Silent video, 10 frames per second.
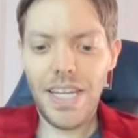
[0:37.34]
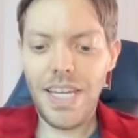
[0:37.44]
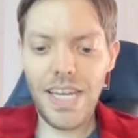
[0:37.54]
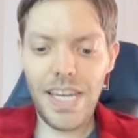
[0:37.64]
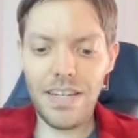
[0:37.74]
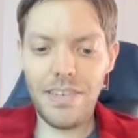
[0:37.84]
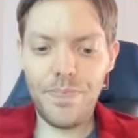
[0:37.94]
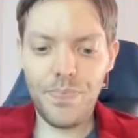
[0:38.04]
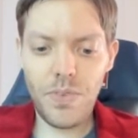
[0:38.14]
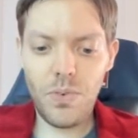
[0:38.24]
It
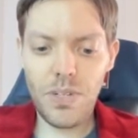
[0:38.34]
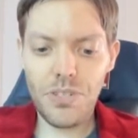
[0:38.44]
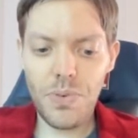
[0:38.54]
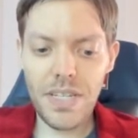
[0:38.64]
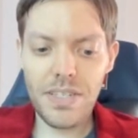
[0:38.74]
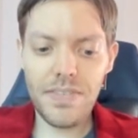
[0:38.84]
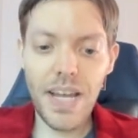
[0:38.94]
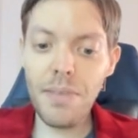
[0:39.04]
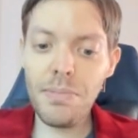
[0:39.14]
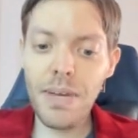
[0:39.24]
was a waste of
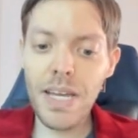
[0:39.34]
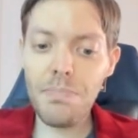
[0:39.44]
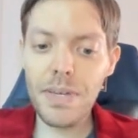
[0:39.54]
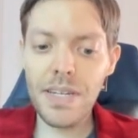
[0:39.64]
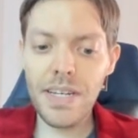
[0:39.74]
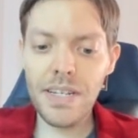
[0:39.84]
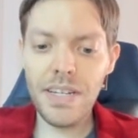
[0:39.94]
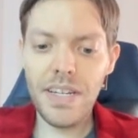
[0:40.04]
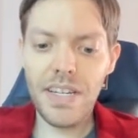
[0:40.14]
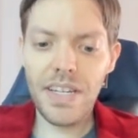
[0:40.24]
time in my
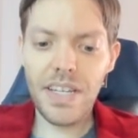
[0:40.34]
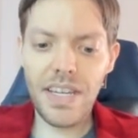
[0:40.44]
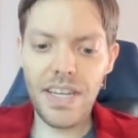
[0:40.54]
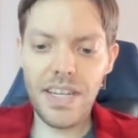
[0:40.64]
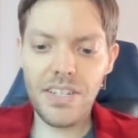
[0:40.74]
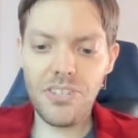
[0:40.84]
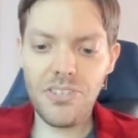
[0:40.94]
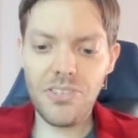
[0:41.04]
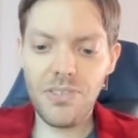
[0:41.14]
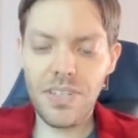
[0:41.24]
opinion. Its
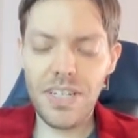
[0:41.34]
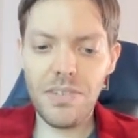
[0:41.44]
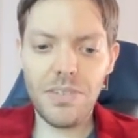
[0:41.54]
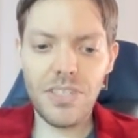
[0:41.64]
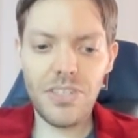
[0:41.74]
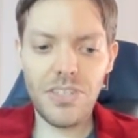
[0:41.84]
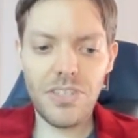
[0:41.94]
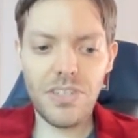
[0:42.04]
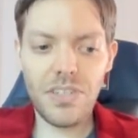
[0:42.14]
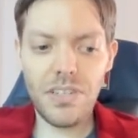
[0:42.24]
story
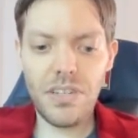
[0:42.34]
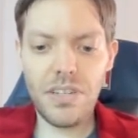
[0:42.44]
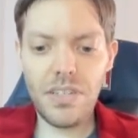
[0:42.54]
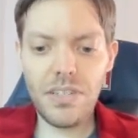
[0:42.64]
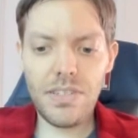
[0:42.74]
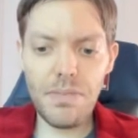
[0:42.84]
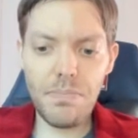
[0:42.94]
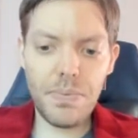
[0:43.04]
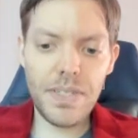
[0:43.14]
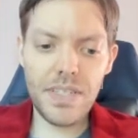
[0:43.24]
was
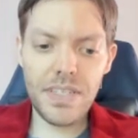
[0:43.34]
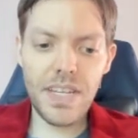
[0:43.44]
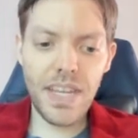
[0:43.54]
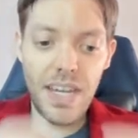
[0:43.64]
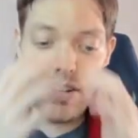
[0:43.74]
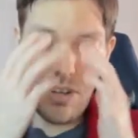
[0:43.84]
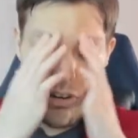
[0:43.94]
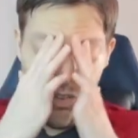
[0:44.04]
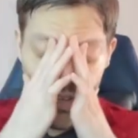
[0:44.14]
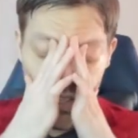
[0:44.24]
simplistic and
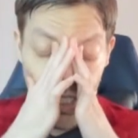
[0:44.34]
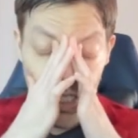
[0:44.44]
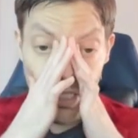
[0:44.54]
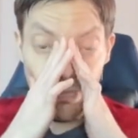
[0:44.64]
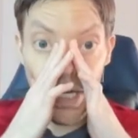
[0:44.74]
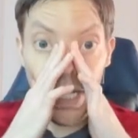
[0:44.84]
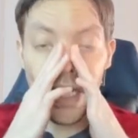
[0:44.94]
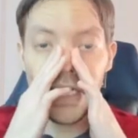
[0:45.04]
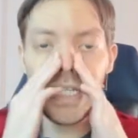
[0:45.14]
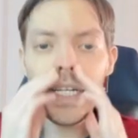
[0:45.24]
overly
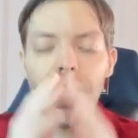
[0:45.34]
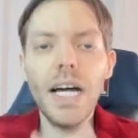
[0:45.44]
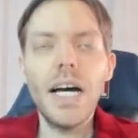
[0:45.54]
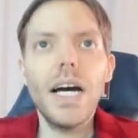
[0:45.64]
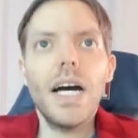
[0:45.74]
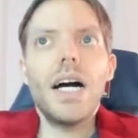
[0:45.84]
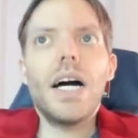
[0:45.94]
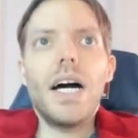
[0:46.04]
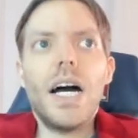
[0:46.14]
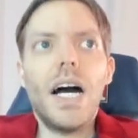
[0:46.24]
explained. Uh,
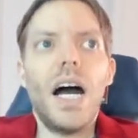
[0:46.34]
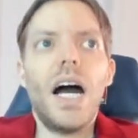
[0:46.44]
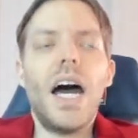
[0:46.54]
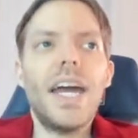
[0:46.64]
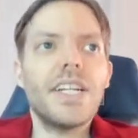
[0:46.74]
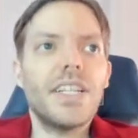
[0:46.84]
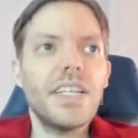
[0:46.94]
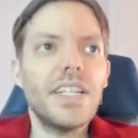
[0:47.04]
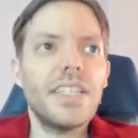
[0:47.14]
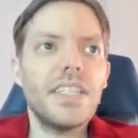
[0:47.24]
I
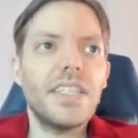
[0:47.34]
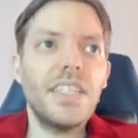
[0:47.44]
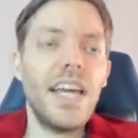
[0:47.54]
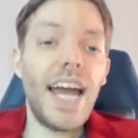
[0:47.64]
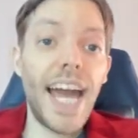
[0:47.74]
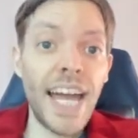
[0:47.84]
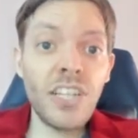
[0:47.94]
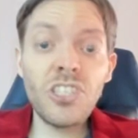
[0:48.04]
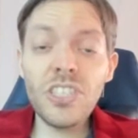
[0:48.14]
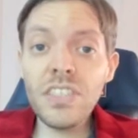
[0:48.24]
think that the
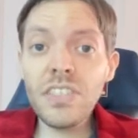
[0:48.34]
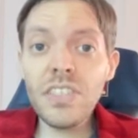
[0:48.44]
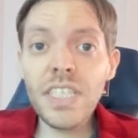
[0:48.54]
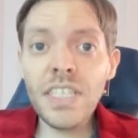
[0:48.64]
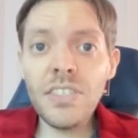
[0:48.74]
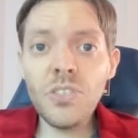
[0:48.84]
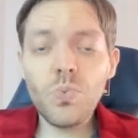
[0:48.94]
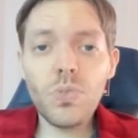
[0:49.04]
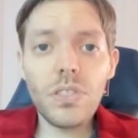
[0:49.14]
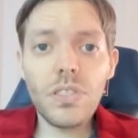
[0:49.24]
action scenes
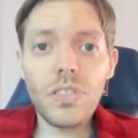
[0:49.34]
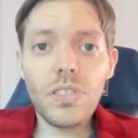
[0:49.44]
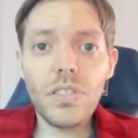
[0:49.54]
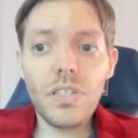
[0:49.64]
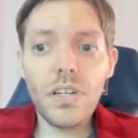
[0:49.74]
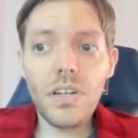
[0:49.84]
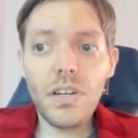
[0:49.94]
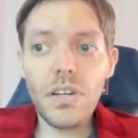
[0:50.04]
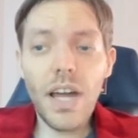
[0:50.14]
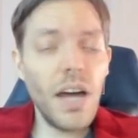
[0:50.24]
were
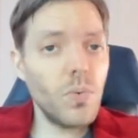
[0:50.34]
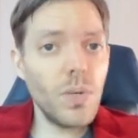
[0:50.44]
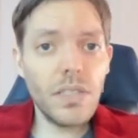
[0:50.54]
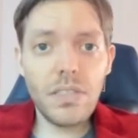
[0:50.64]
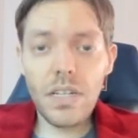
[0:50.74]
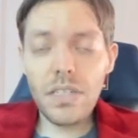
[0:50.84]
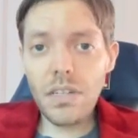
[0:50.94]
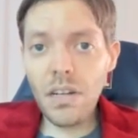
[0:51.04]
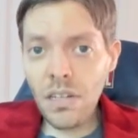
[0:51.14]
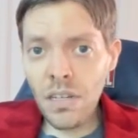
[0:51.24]
not well done
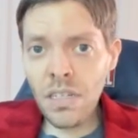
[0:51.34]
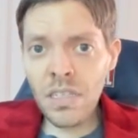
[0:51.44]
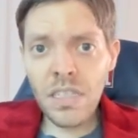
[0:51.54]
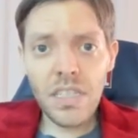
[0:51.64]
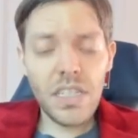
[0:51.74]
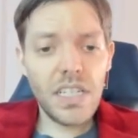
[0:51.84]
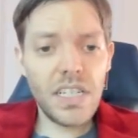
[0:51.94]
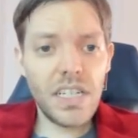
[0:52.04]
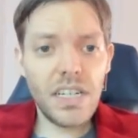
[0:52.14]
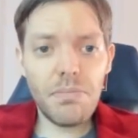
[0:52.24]
at all.
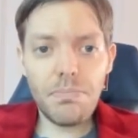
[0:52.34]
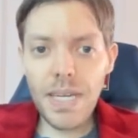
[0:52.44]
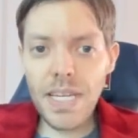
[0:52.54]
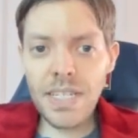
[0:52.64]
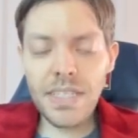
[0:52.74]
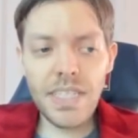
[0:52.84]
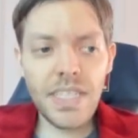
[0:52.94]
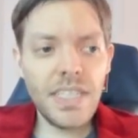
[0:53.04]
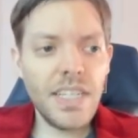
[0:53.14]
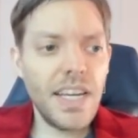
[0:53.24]
Uh,
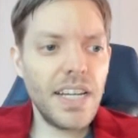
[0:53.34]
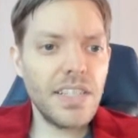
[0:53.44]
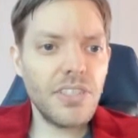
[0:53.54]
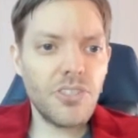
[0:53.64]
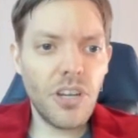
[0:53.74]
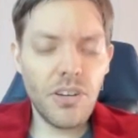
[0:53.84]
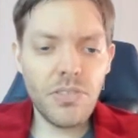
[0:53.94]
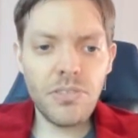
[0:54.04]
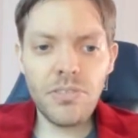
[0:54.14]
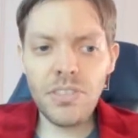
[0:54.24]
pacing and
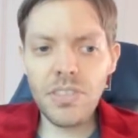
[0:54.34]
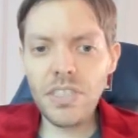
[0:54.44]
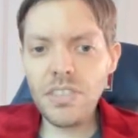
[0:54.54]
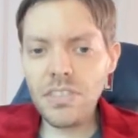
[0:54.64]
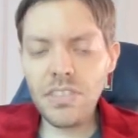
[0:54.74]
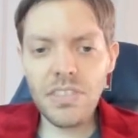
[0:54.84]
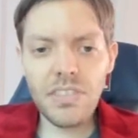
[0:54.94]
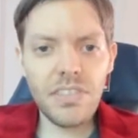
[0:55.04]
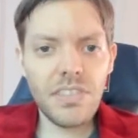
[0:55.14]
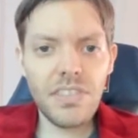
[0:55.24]
tone
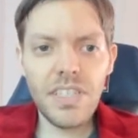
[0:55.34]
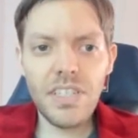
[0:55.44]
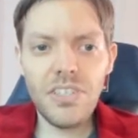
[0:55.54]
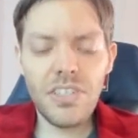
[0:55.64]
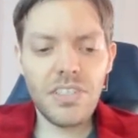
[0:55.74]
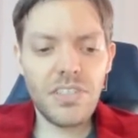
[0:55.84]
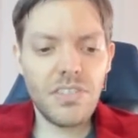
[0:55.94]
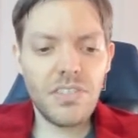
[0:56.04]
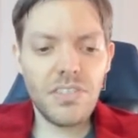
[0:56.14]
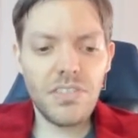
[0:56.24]
consistency
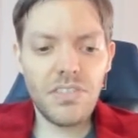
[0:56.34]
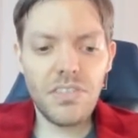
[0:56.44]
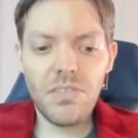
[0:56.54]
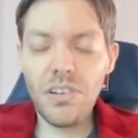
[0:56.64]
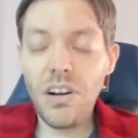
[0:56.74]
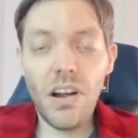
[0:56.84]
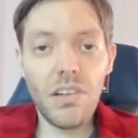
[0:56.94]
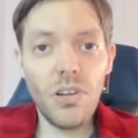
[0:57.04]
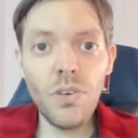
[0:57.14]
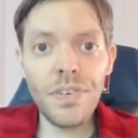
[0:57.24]
just were
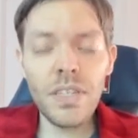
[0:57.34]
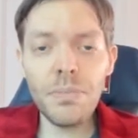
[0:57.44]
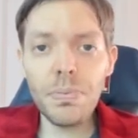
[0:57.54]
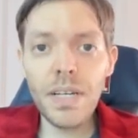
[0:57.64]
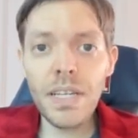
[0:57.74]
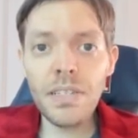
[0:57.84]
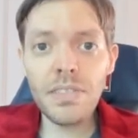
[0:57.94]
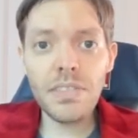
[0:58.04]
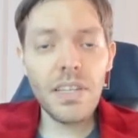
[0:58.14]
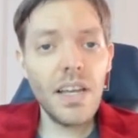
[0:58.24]
all over the
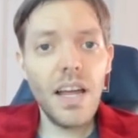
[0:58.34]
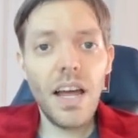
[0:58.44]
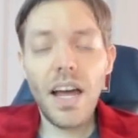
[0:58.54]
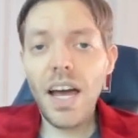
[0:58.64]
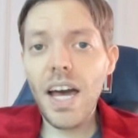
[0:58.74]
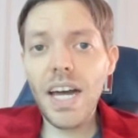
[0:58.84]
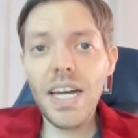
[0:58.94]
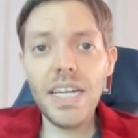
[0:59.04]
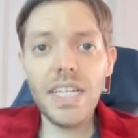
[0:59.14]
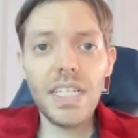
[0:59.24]
place.
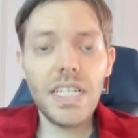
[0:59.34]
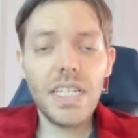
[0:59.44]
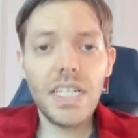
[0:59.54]
I...